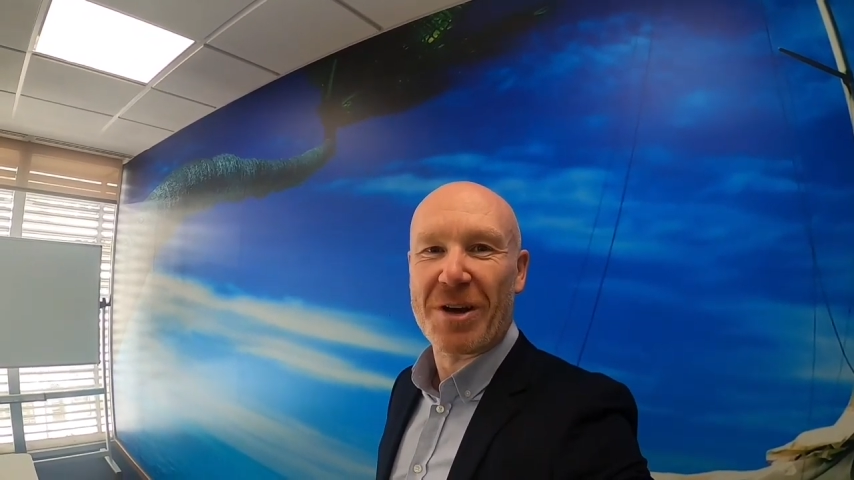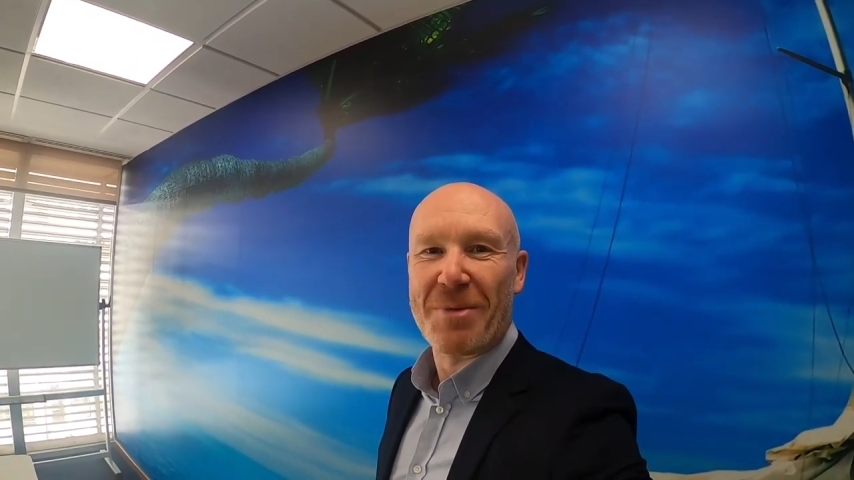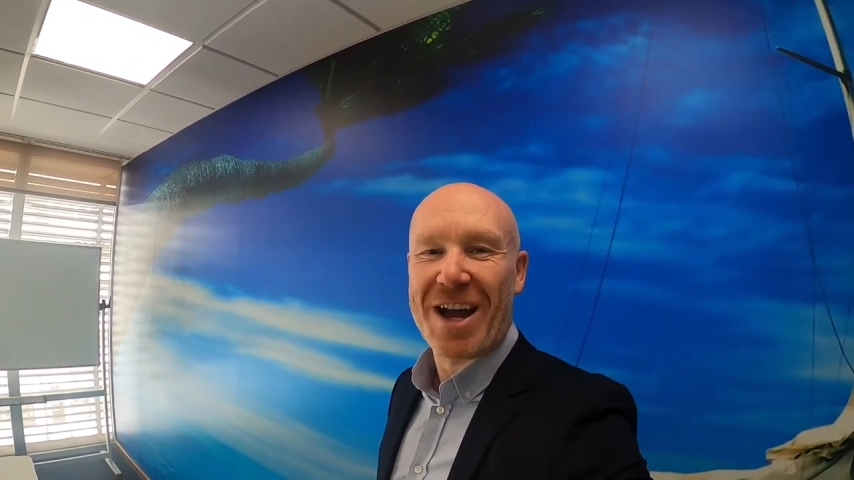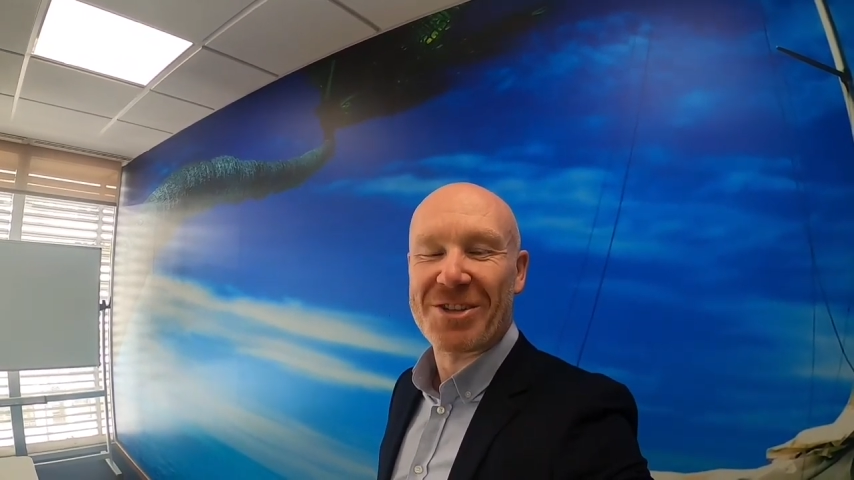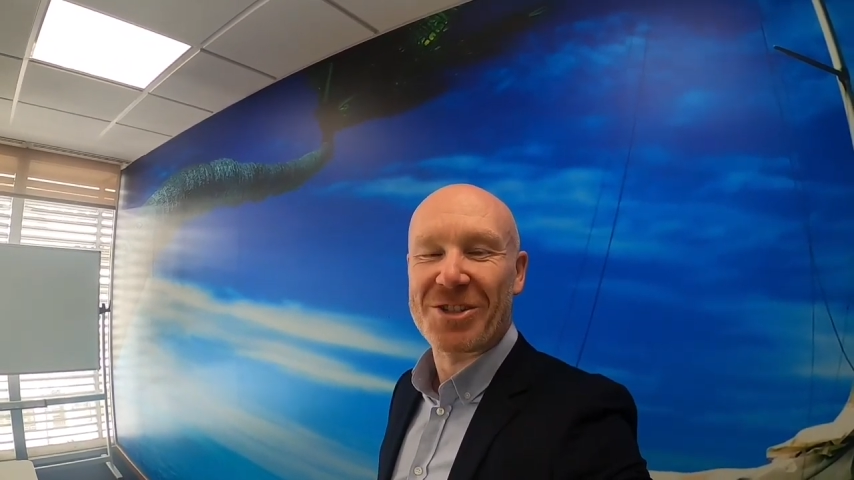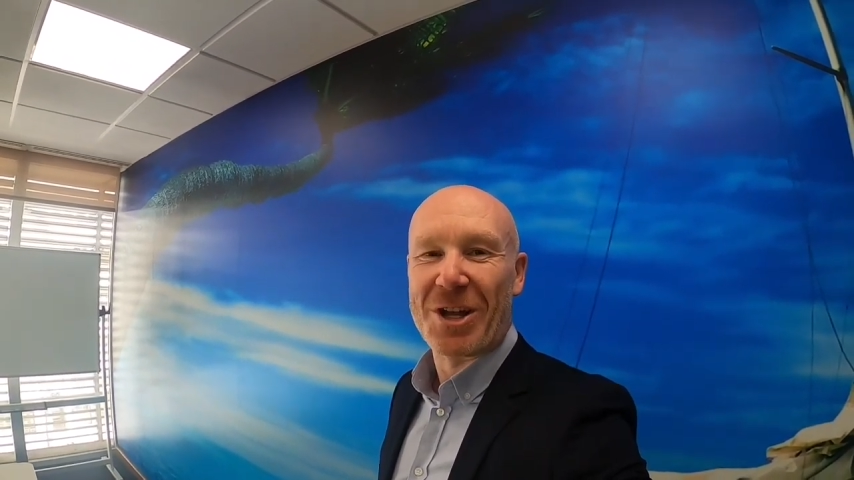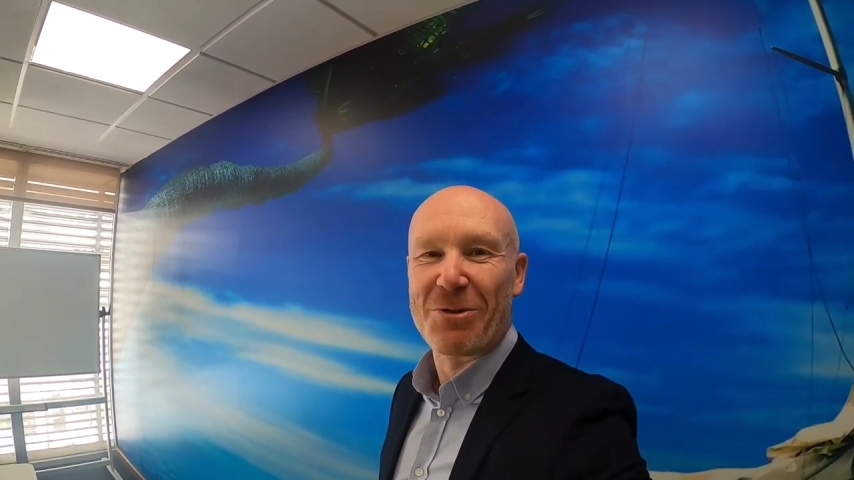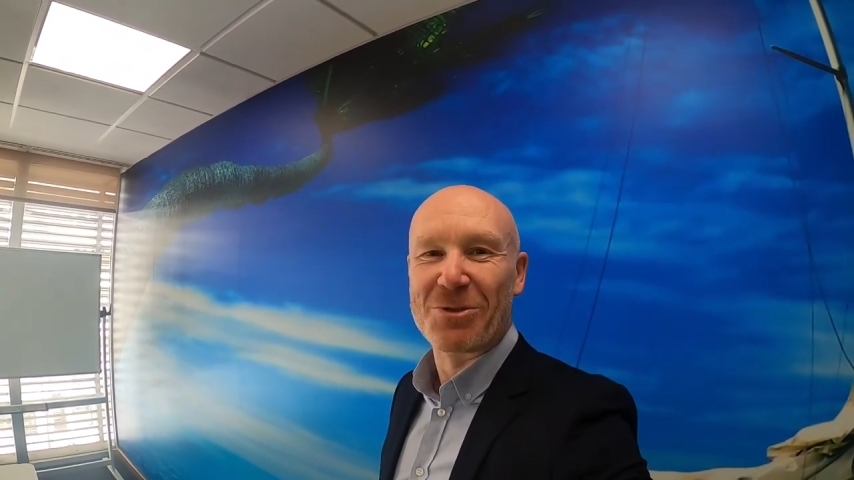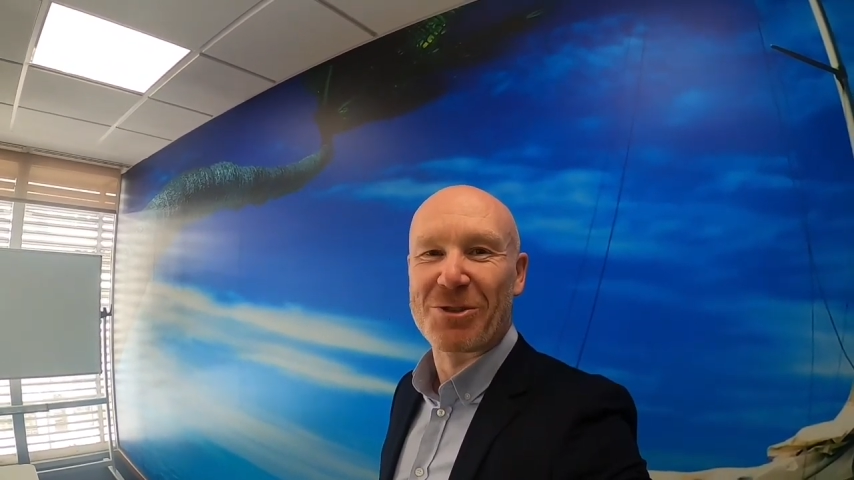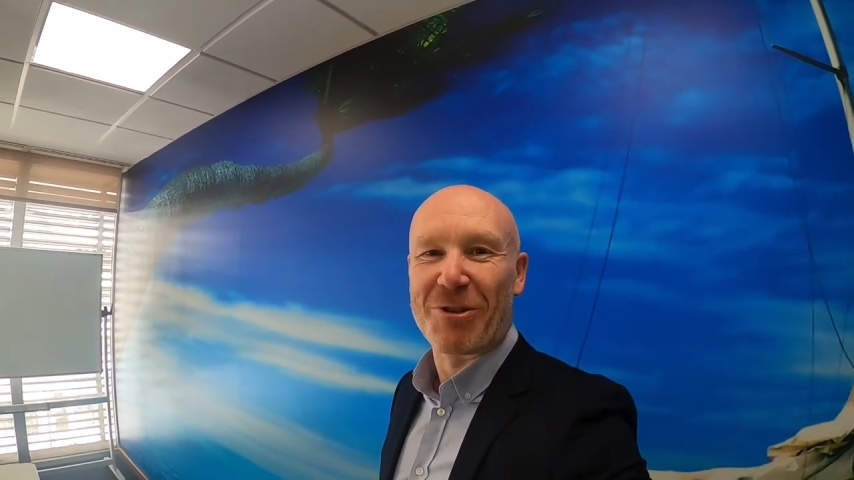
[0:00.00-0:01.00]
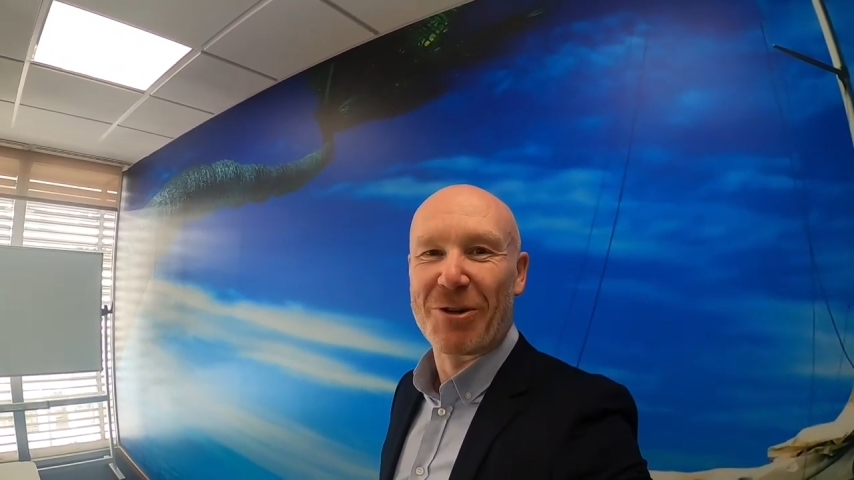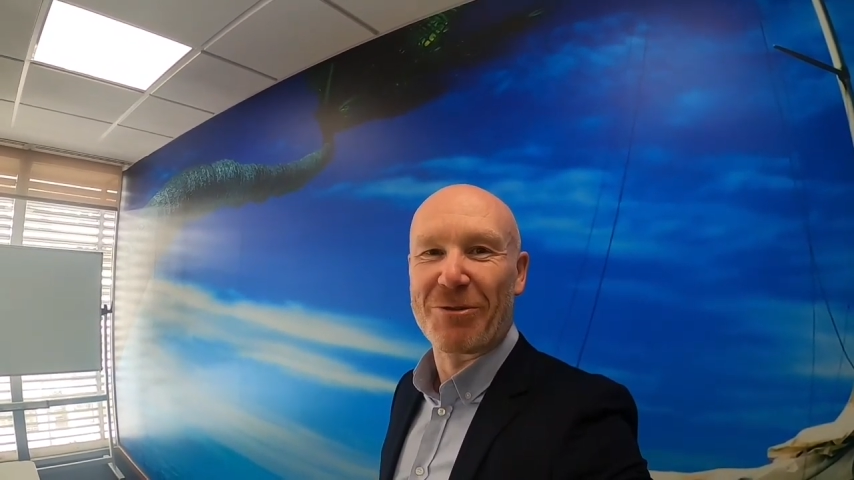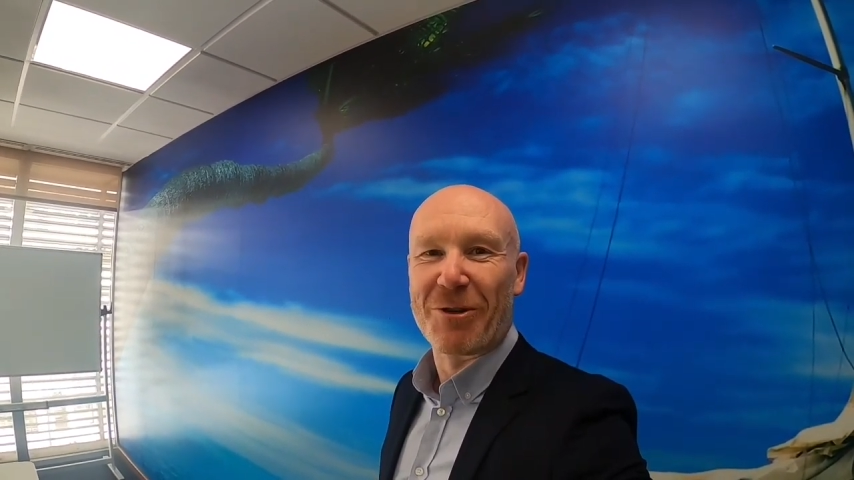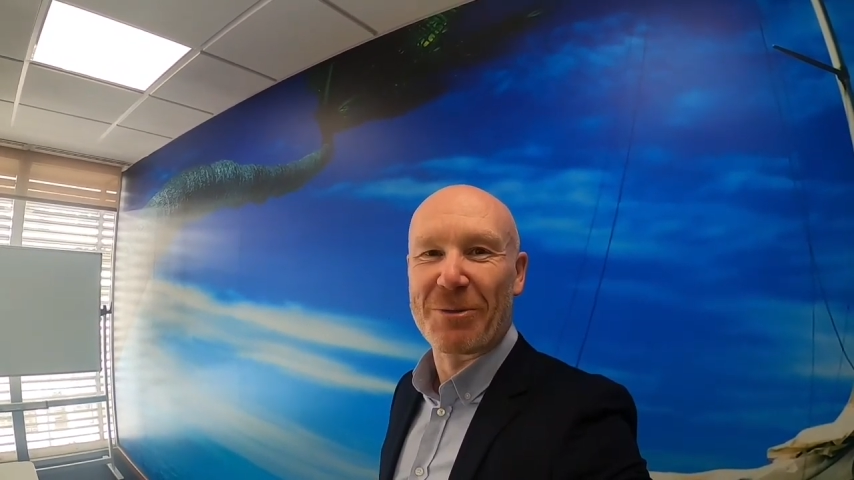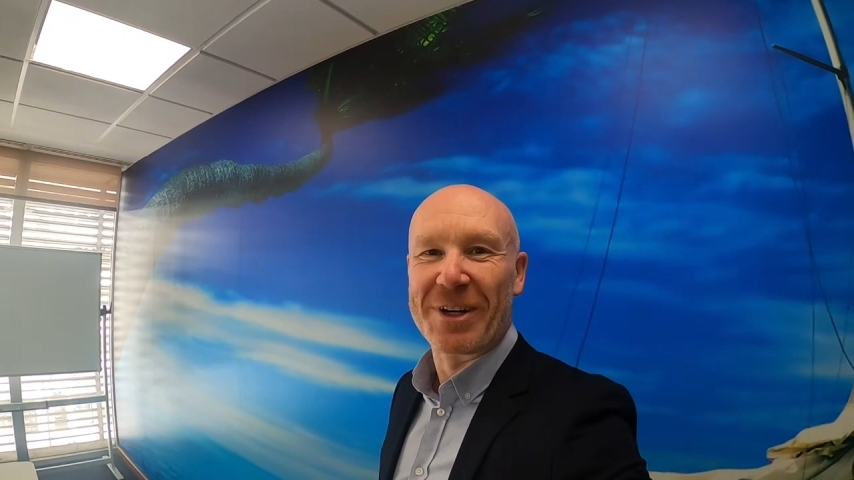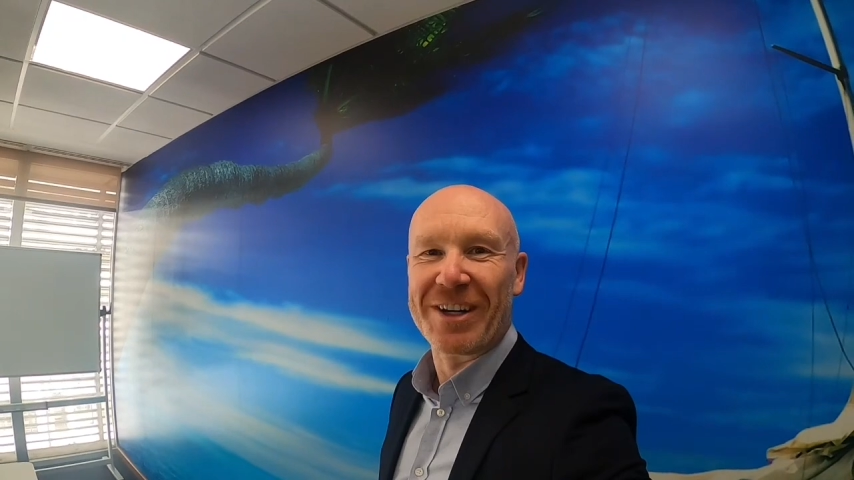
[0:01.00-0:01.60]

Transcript: about a stone's throw from